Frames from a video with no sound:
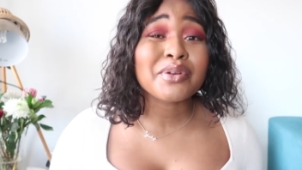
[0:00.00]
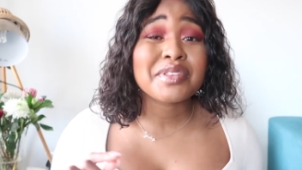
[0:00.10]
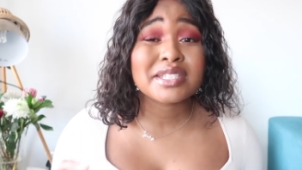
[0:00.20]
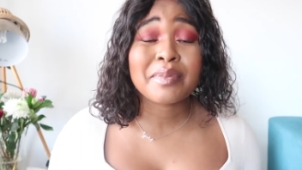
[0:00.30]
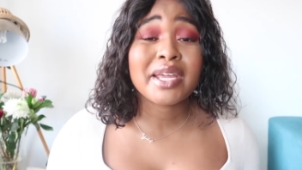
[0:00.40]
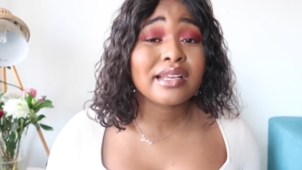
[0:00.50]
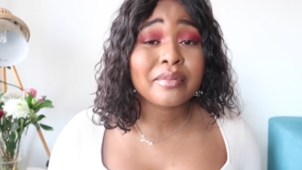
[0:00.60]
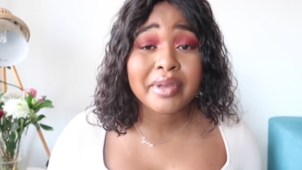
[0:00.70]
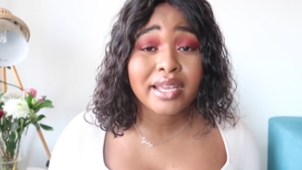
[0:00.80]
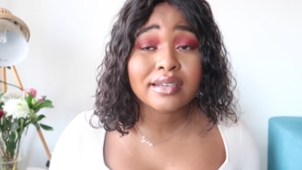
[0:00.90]
know there's a paid
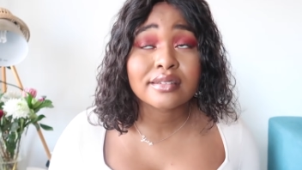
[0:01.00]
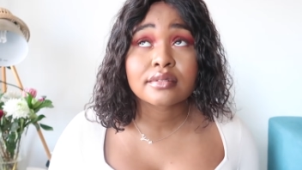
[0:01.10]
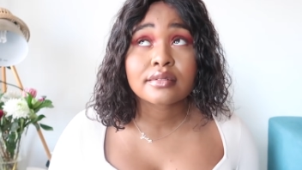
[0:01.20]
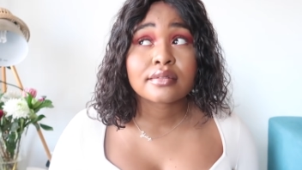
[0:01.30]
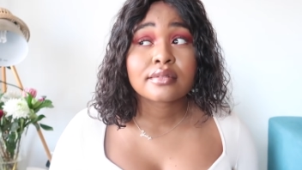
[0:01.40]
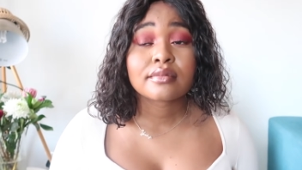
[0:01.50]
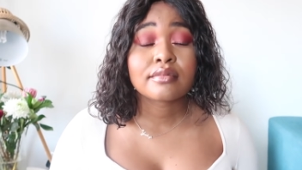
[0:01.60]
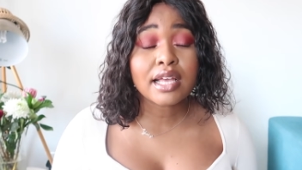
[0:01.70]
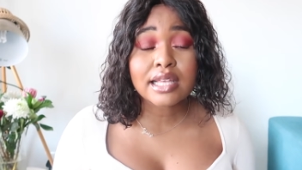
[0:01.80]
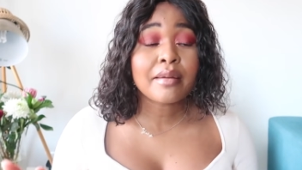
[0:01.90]
campaign.
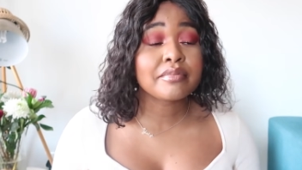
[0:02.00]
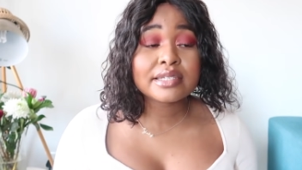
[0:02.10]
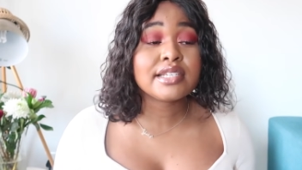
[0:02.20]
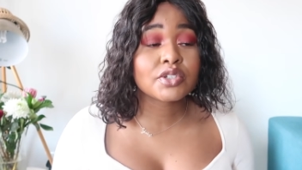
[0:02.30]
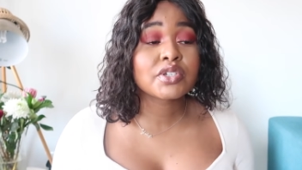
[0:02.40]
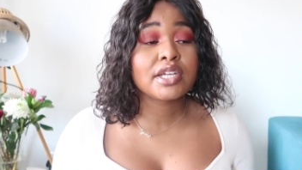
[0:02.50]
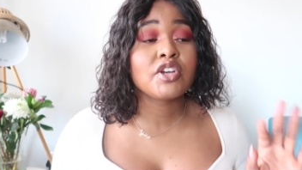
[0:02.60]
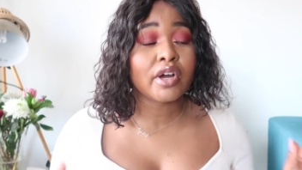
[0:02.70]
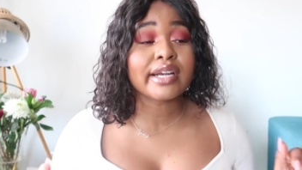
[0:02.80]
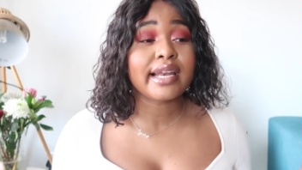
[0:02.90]
I'm literally
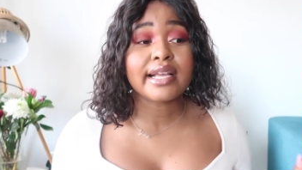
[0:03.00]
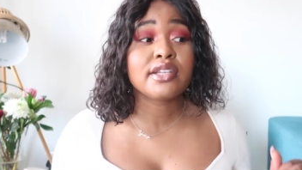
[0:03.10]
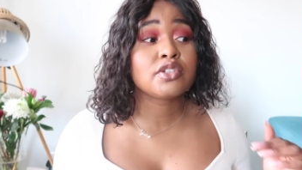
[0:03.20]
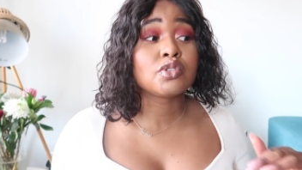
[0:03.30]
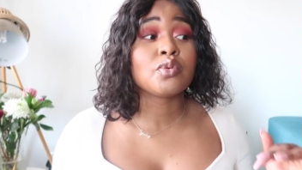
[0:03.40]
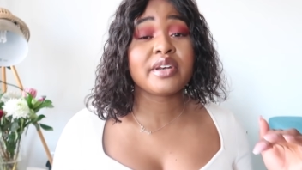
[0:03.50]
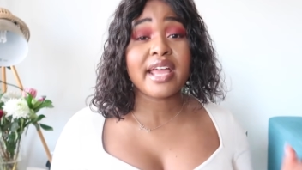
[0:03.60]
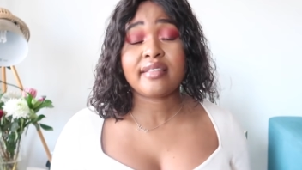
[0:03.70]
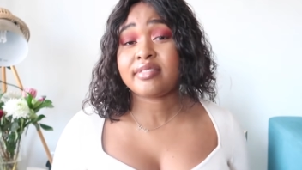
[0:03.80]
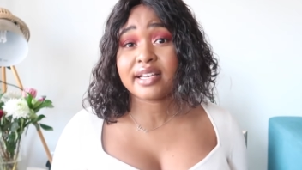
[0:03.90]
not likely to do it
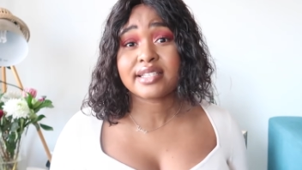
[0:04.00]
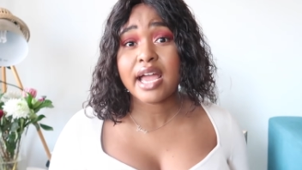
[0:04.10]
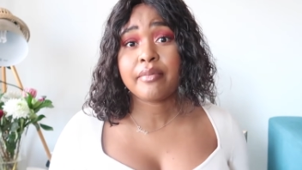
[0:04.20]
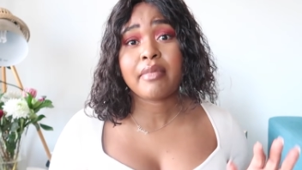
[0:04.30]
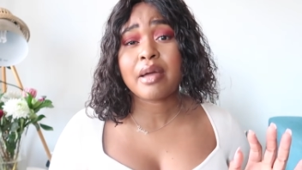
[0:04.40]
at that time.